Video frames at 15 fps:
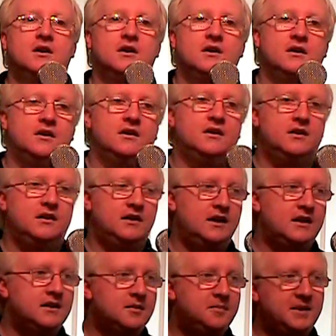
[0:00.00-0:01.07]

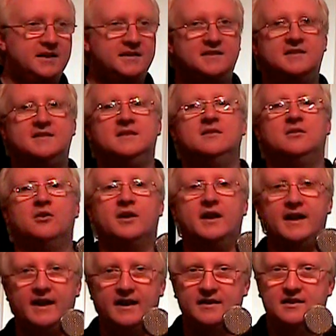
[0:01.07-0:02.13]
And the bass is
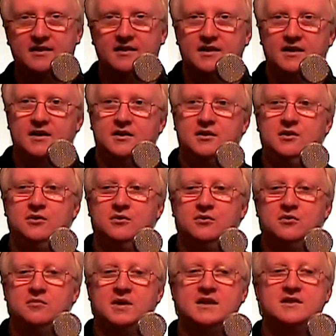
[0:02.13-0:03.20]
incorrect.
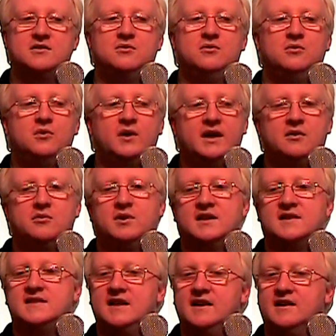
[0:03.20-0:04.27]
You must to wait
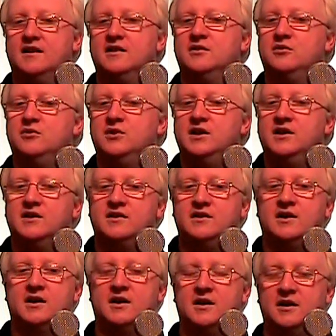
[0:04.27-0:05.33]
1 second to hear
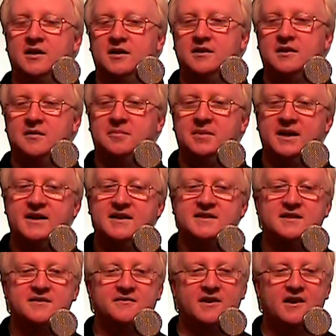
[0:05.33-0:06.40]
the
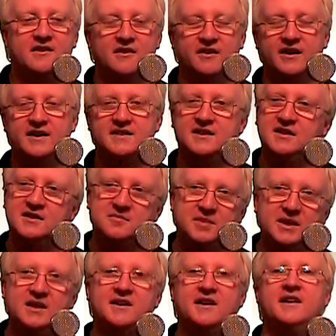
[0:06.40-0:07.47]
bass. It's very lazy. It's
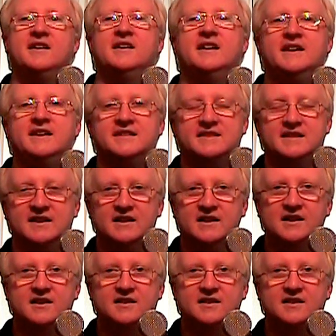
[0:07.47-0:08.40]
big and lazy.